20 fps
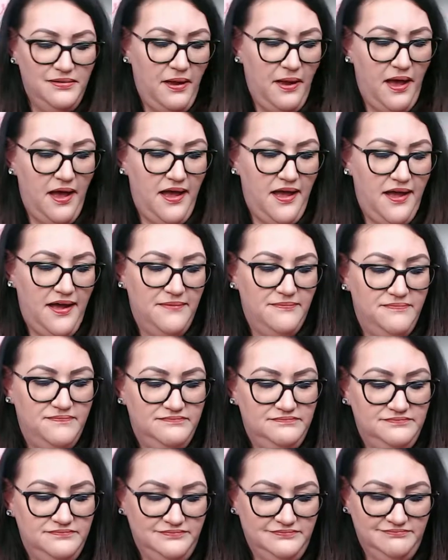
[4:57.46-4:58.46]

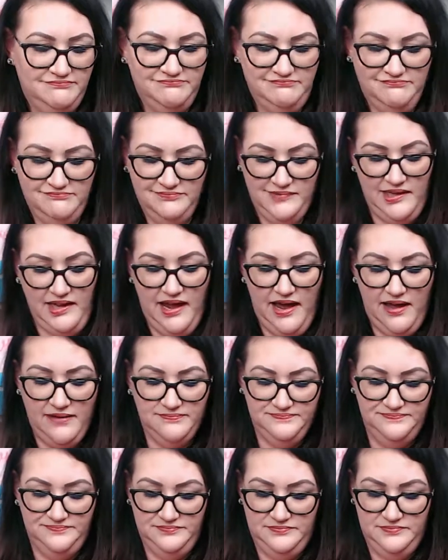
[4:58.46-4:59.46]

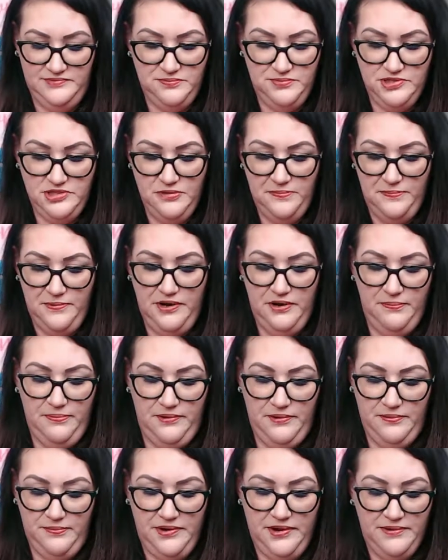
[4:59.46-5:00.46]
I'm super
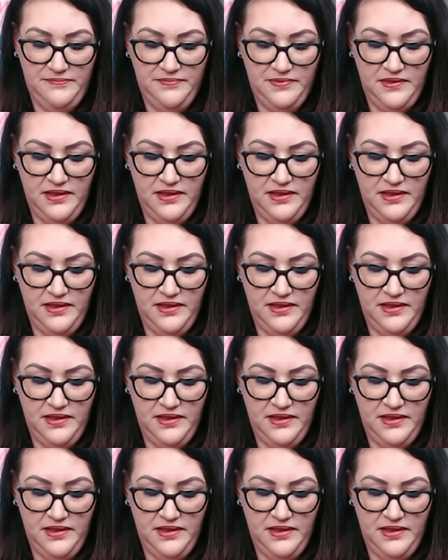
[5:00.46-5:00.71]
inappropriate,